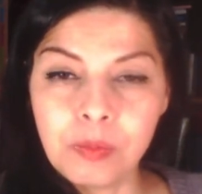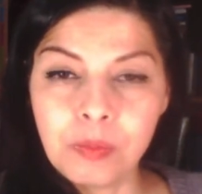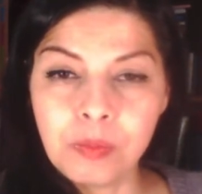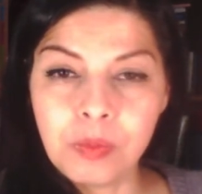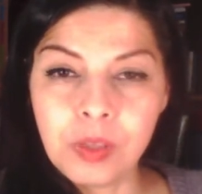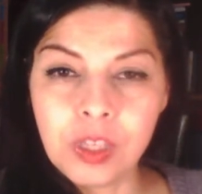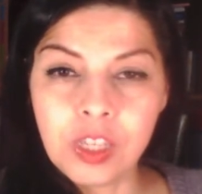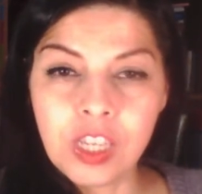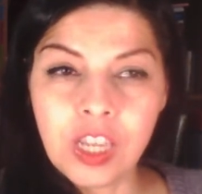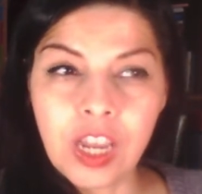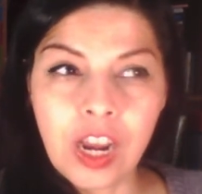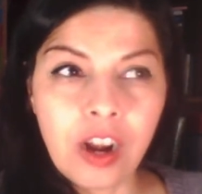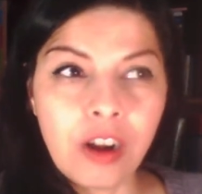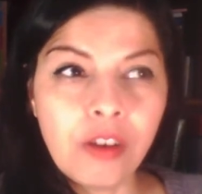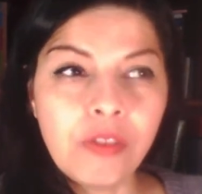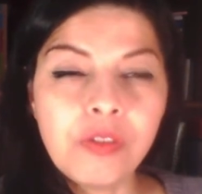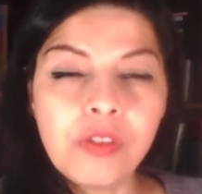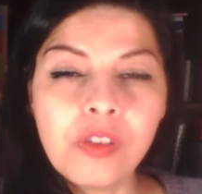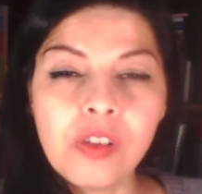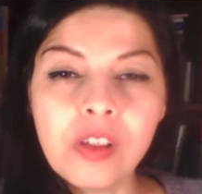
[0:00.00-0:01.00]
Be
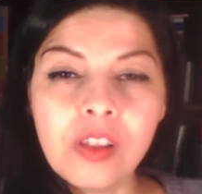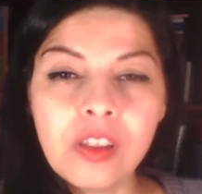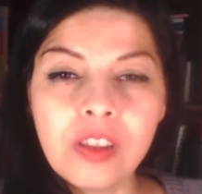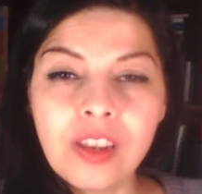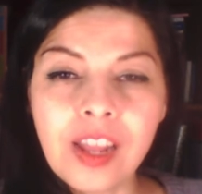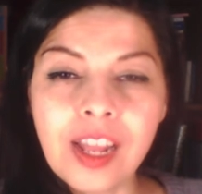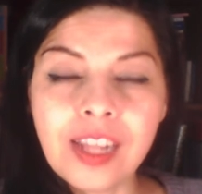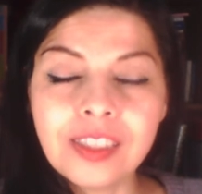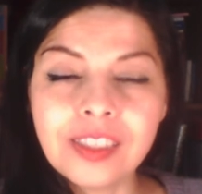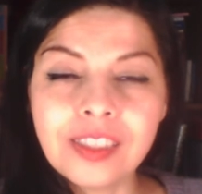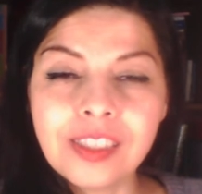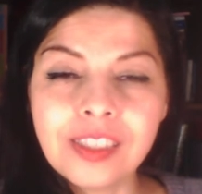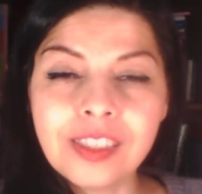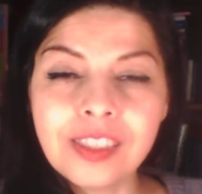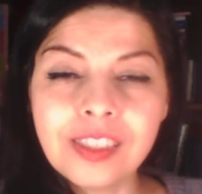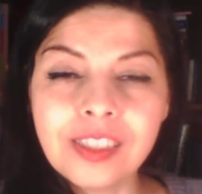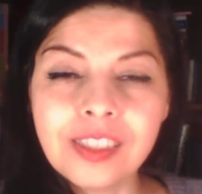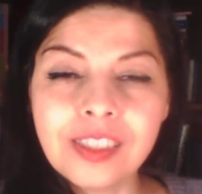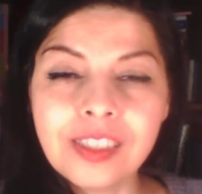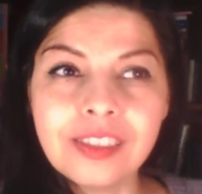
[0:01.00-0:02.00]
careful not to,
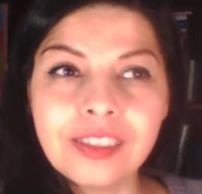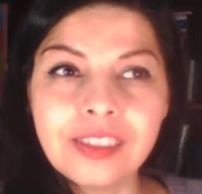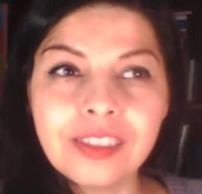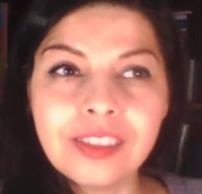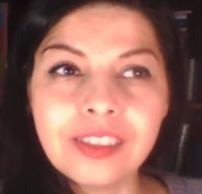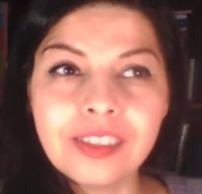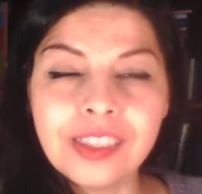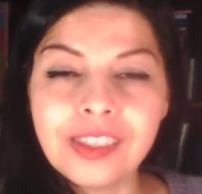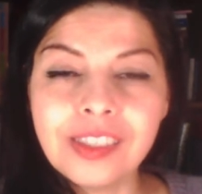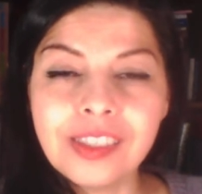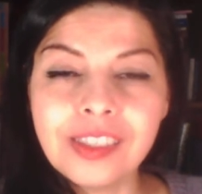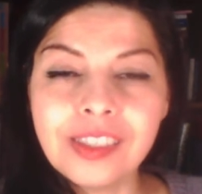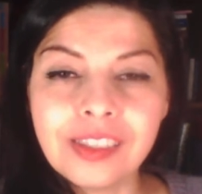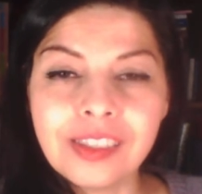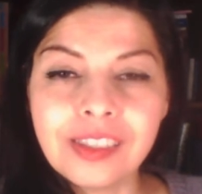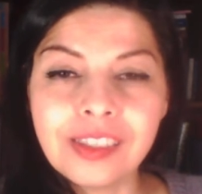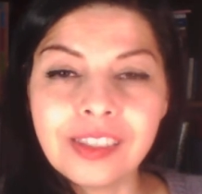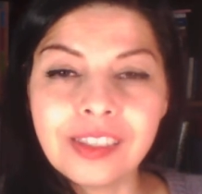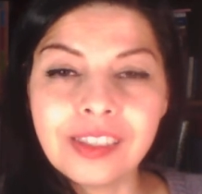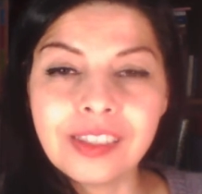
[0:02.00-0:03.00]
just
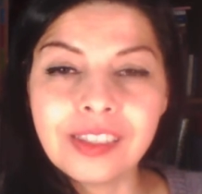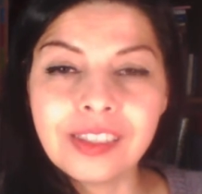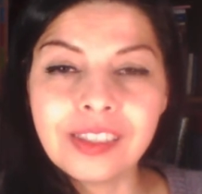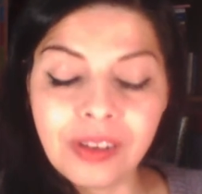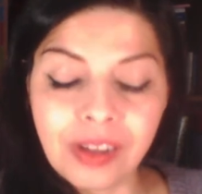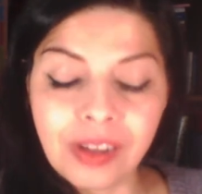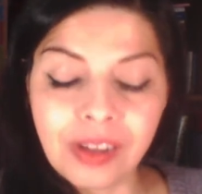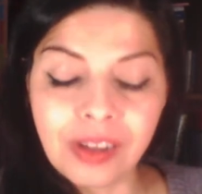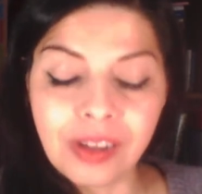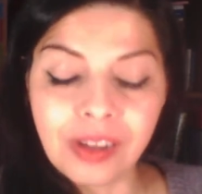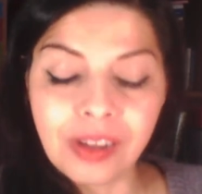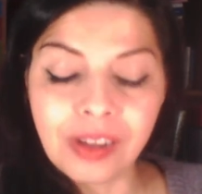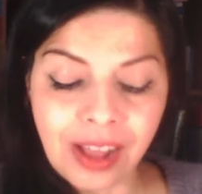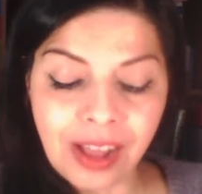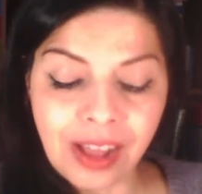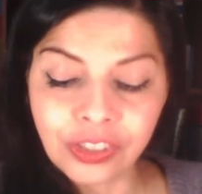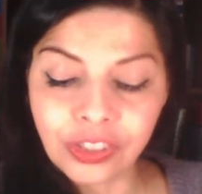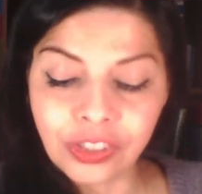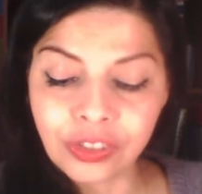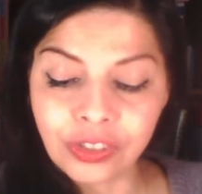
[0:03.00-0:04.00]
don't allow
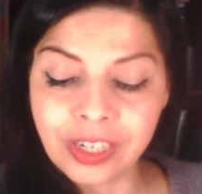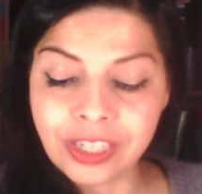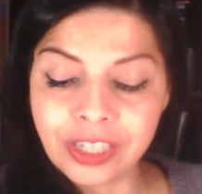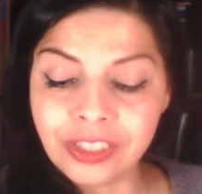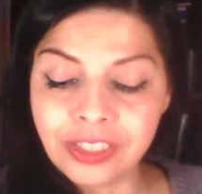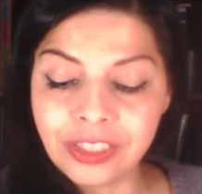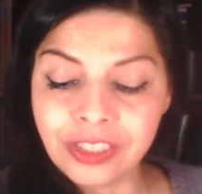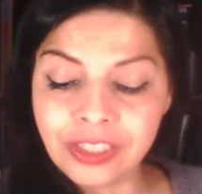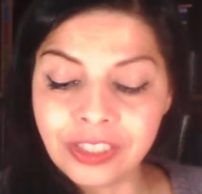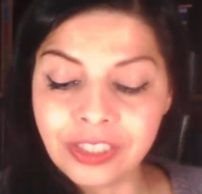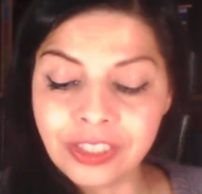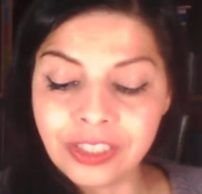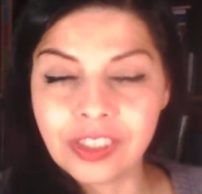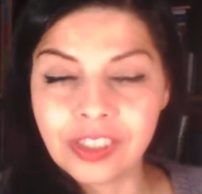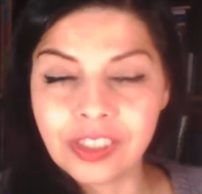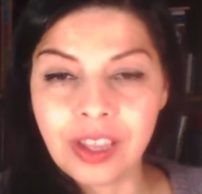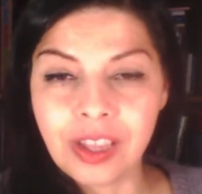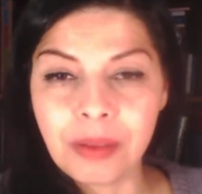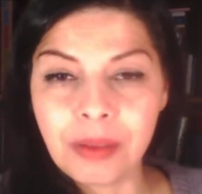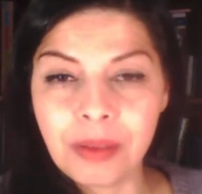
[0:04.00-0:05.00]
strangers
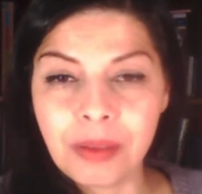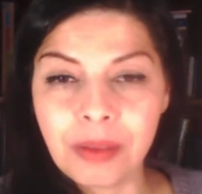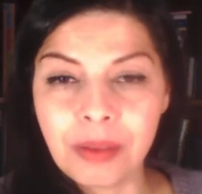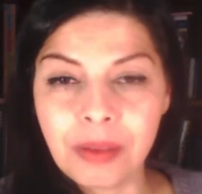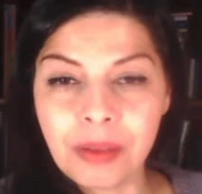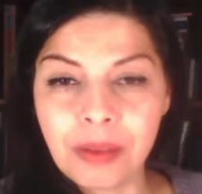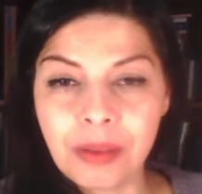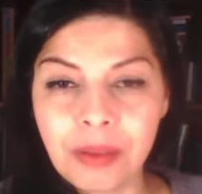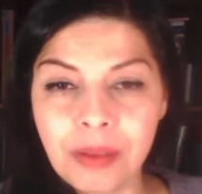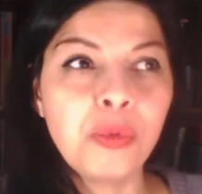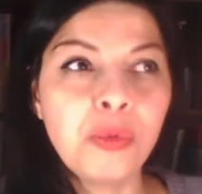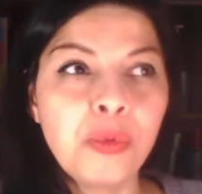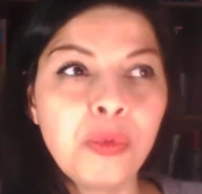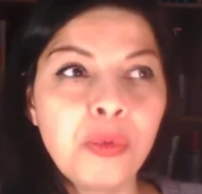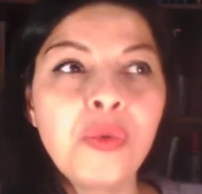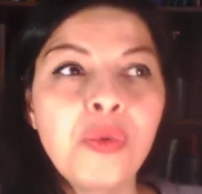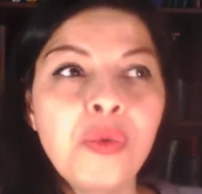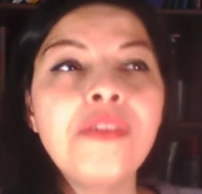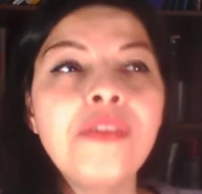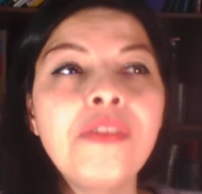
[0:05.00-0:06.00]
to come to your home.
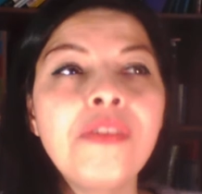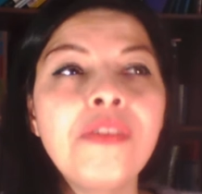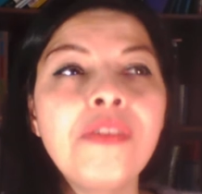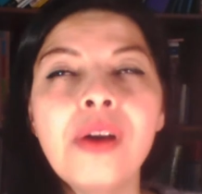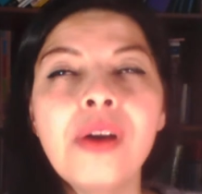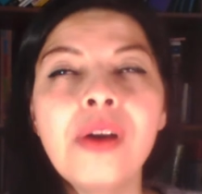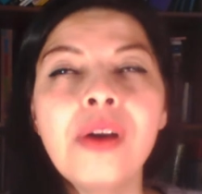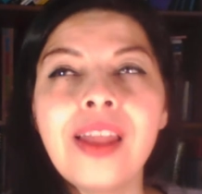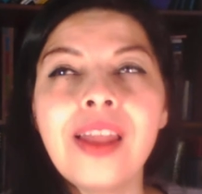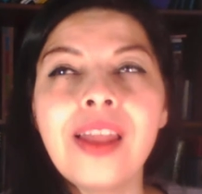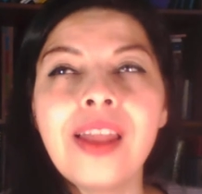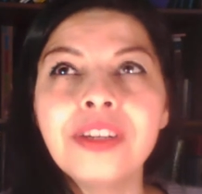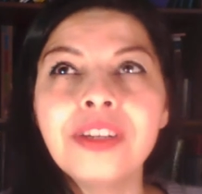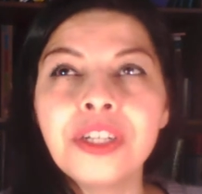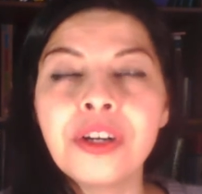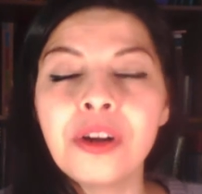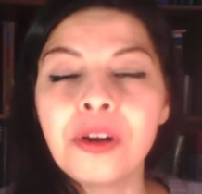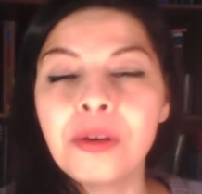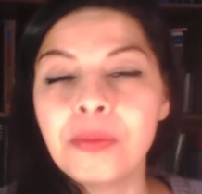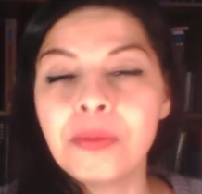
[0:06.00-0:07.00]
Whoever you allow in
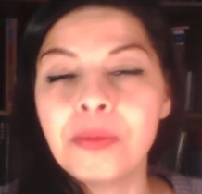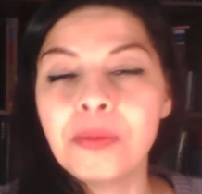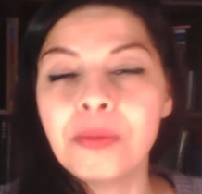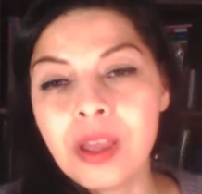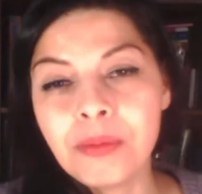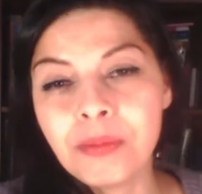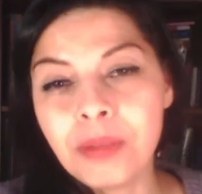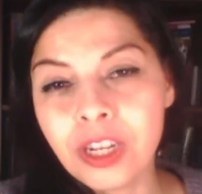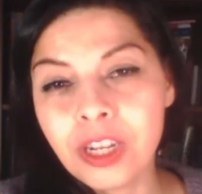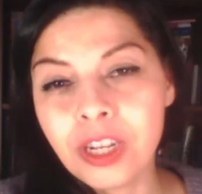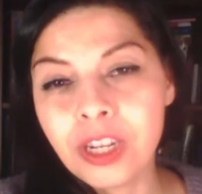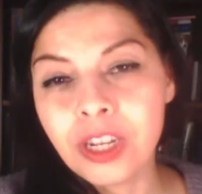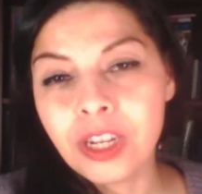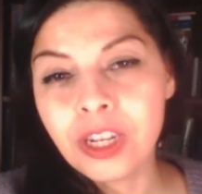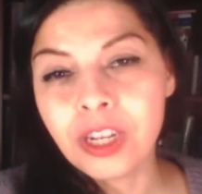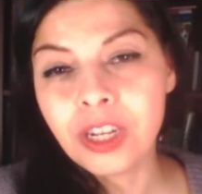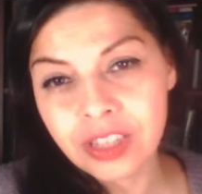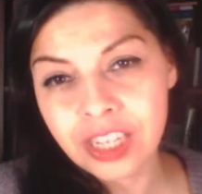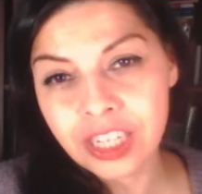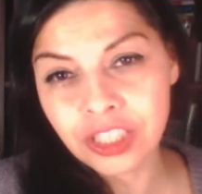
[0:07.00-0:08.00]
your home, make
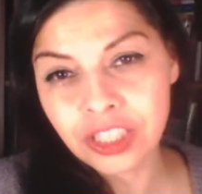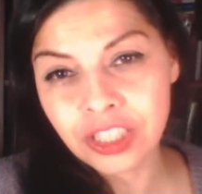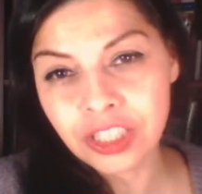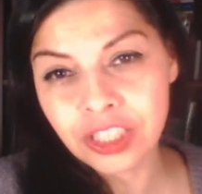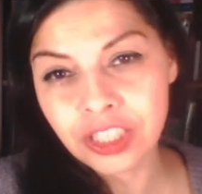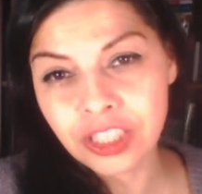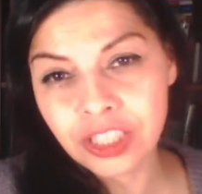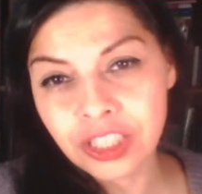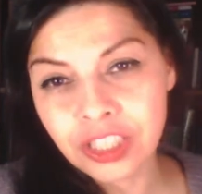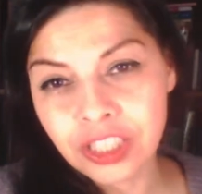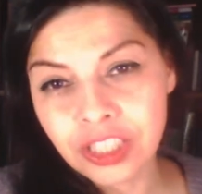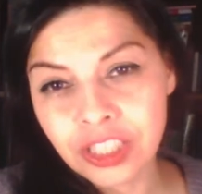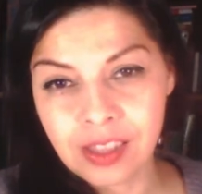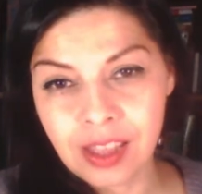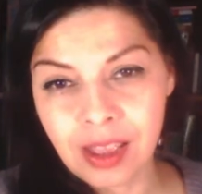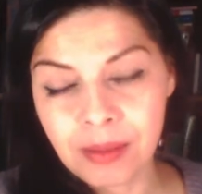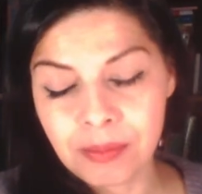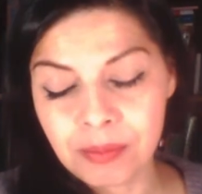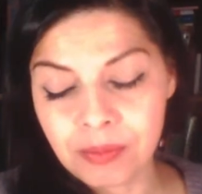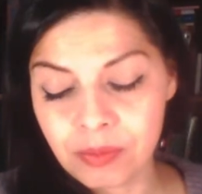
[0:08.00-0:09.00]
sure that you trust
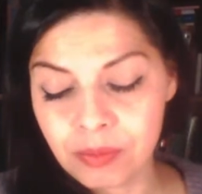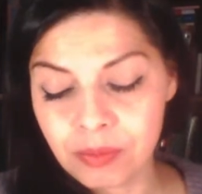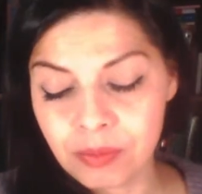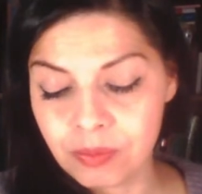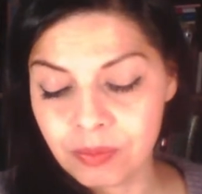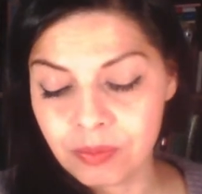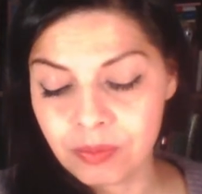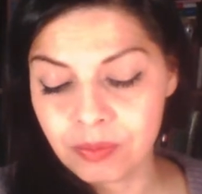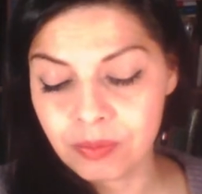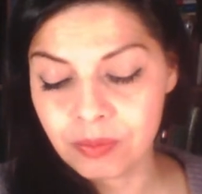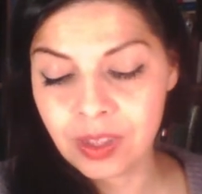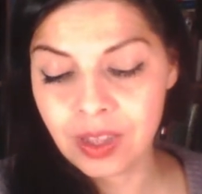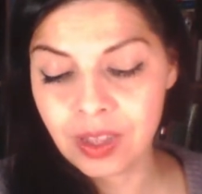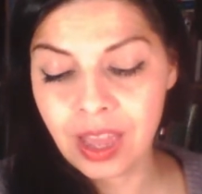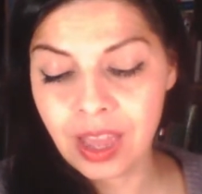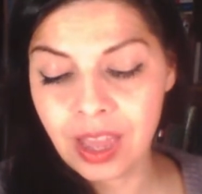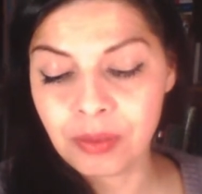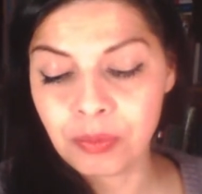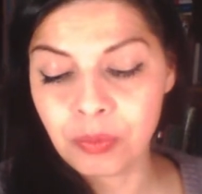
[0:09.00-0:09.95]
them. Okay.